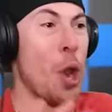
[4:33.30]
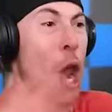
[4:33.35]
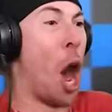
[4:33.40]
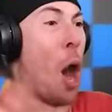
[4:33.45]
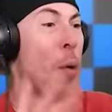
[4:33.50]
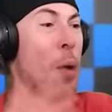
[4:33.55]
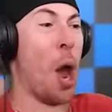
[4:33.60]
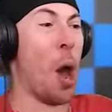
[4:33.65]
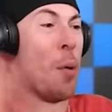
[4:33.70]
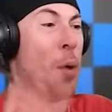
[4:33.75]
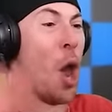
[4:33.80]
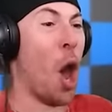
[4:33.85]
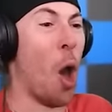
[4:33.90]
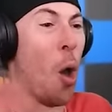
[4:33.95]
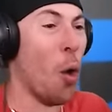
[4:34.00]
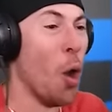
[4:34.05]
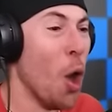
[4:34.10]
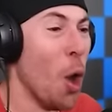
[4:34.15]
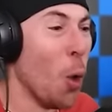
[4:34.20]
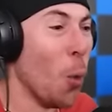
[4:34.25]

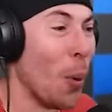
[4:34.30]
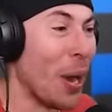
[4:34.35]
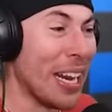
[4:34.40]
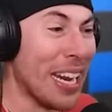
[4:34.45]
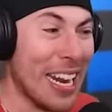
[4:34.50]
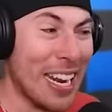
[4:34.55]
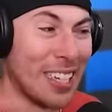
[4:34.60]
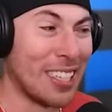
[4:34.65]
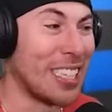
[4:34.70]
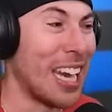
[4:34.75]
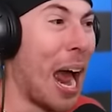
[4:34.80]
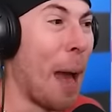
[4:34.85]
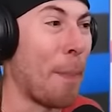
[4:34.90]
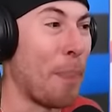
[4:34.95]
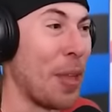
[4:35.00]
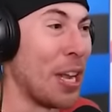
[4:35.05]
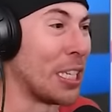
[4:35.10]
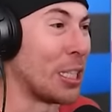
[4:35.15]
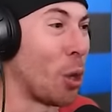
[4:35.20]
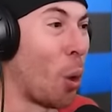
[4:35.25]
no. We need to stop
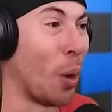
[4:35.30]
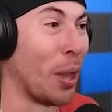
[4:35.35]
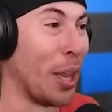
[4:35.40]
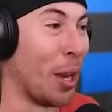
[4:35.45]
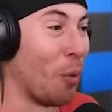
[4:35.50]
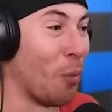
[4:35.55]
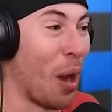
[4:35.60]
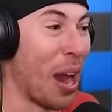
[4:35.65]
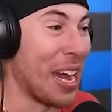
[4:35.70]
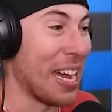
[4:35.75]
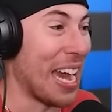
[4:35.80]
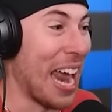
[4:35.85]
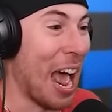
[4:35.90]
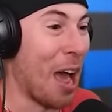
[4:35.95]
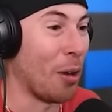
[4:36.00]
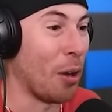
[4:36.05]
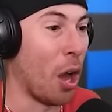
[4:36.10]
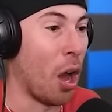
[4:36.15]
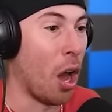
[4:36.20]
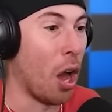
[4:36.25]
this toilet right now.
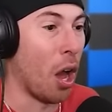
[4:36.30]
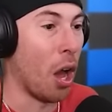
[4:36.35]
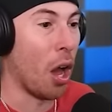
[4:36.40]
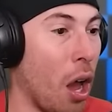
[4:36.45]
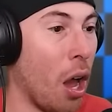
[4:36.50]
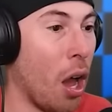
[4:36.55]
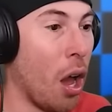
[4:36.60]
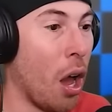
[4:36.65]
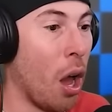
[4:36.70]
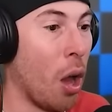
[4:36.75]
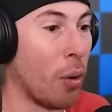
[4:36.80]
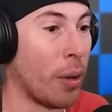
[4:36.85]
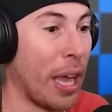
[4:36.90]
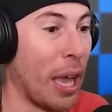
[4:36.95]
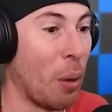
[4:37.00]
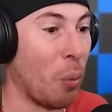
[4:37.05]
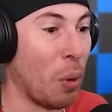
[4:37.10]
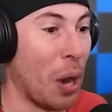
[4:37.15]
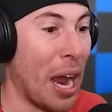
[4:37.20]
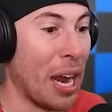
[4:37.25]
Oh, okay,
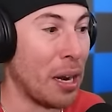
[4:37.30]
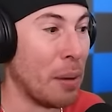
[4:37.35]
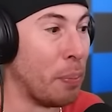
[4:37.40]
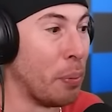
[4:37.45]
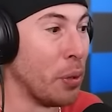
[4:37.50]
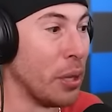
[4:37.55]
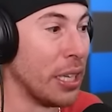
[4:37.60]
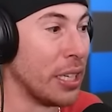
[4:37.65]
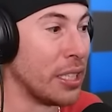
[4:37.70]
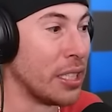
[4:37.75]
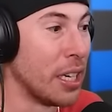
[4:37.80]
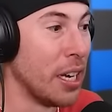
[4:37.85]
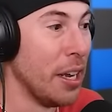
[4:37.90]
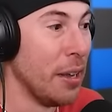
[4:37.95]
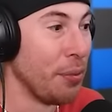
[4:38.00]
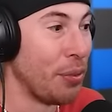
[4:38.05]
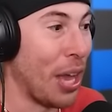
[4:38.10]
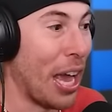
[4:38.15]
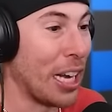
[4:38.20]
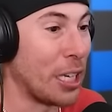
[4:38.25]
we're out of bullets.
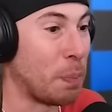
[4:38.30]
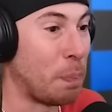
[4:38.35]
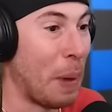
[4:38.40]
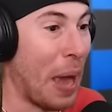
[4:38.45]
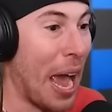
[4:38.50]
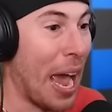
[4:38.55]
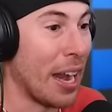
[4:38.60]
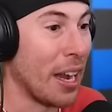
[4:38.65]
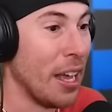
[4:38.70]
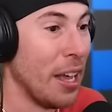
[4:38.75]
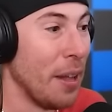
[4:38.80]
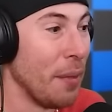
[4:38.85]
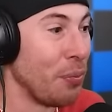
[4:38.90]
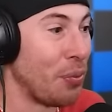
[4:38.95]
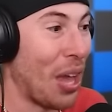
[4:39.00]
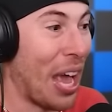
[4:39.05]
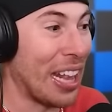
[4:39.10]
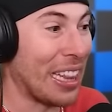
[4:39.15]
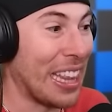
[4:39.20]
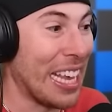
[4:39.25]
That's bad.
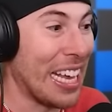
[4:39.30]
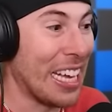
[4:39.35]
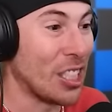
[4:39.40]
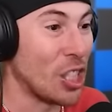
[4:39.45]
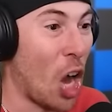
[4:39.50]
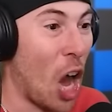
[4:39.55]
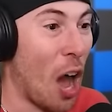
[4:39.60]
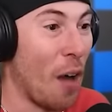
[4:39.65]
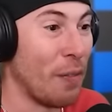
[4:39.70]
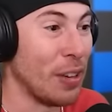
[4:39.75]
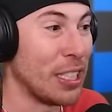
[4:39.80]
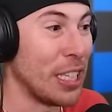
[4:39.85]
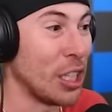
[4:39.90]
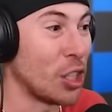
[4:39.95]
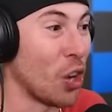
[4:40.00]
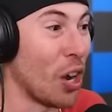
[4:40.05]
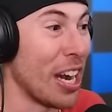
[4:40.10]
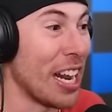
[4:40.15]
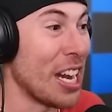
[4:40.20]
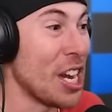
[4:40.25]
That thing is obviously
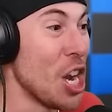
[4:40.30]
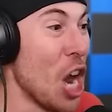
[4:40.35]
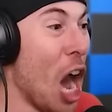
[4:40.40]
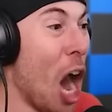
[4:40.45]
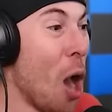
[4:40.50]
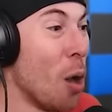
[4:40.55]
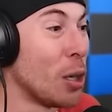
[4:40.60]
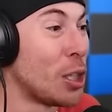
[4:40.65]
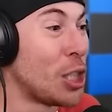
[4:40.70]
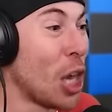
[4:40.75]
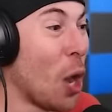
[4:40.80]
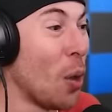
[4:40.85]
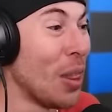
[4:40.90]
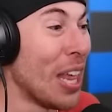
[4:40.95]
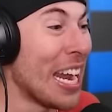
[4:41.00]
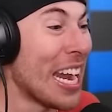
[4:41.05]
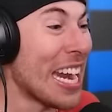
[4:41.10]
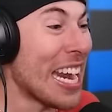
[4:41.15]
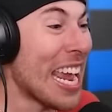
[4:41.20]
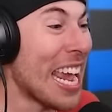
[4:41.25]
trying to... No, don't
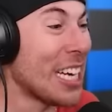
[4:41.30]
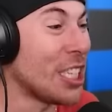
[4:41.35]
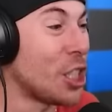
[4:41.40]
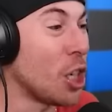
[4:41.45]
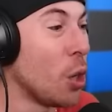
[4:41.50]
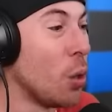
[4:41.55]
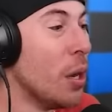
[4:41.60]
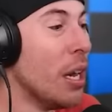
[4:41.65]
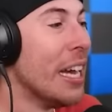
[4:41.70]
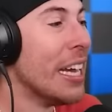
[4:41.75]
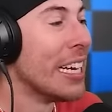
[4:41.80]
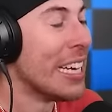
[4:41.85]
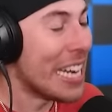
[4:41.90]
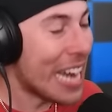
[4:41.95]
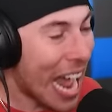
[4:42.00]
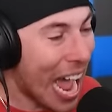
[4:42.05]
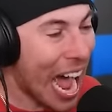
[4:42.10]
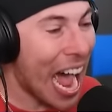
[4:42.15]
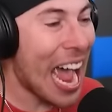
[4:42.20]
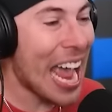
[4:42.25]
let it eat you.
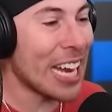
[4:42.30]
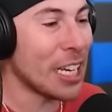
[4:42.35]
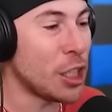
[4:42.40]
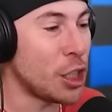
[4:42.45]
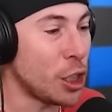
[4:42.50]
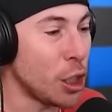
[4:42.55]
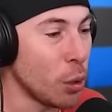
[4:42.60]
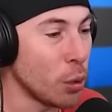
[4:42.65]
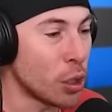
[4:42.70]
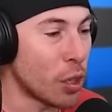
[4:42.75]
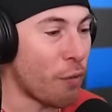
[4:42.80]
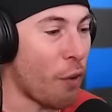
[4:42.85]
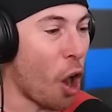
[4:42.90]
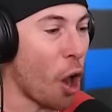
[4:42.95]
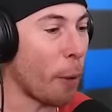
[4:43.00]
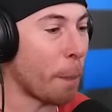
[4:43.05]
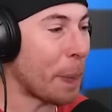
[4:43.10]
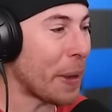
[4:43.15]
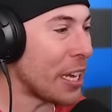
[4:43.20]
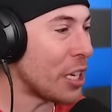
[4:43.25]
Nice use of
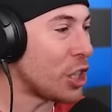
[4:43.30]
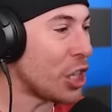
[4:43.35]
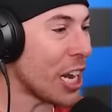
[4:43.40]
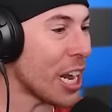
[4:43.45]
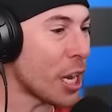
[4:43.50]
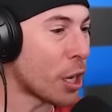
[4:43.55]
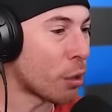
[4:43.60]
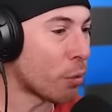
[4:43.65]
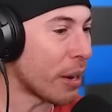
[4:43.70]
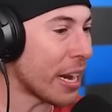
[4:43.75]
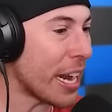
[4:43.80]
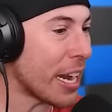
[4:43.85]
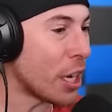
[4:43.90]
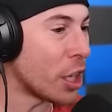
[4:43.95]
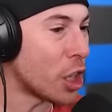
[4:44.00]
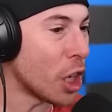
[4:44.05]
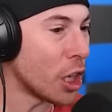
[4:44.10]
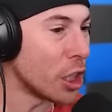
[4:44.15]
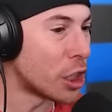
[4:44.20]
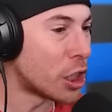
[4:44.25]
RPG, Green.
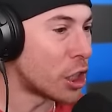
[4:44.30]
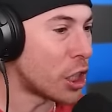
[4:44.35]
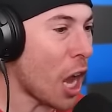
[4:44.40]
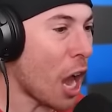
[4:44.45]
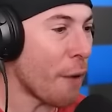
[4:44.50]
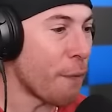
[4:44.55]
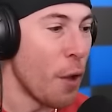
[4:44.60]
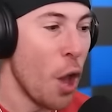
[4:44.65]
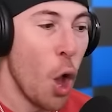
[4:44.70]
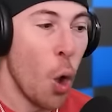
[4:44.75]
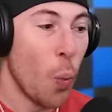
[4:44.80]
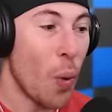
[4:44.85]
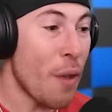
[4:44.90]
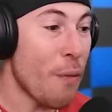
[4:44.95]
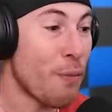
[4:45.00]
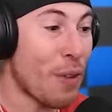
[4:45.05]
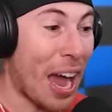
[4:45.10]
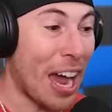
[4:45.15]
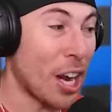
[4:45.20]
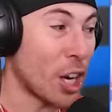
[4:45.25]
Good stuff. We've
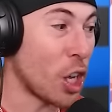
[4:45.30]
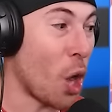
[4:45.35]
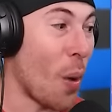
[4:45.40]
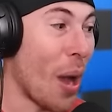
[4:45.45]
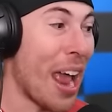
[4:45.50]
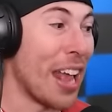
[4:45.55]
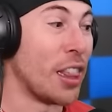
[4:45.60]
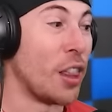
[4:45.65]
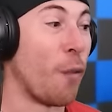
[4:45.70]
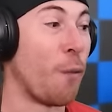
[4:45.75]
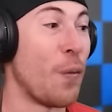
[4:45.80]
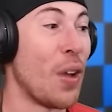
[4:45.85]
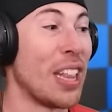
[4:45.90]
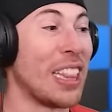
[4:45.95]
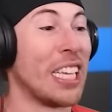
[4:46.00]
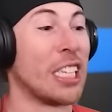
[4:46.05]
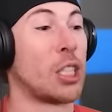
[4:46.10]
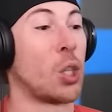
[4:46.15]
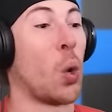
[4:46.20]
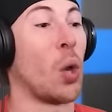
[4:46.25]
got to go ahead and defeat
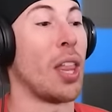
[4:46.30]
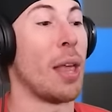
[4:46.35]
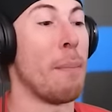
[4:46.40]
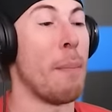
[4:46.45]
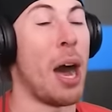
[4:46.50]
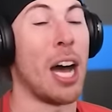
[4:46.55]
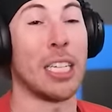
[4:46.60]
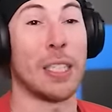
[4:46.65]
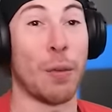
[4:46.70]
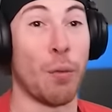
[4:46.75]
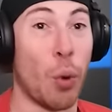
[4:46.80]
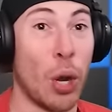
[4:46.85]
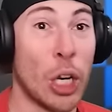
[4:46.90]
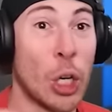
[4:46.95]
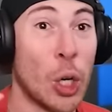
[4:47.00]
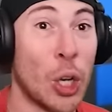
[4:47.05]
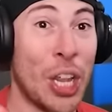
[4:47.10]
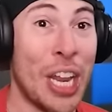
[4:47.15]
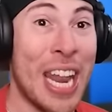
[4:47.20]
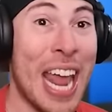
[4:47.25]
this toilet monster if we want to
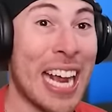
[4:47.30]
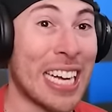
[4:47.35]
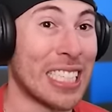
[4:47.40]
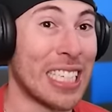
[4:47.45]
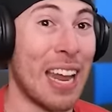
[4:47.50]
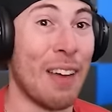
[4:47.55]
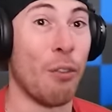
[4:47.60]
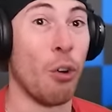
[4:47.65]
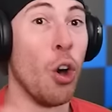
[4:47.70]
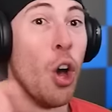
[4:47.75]
go to the next level.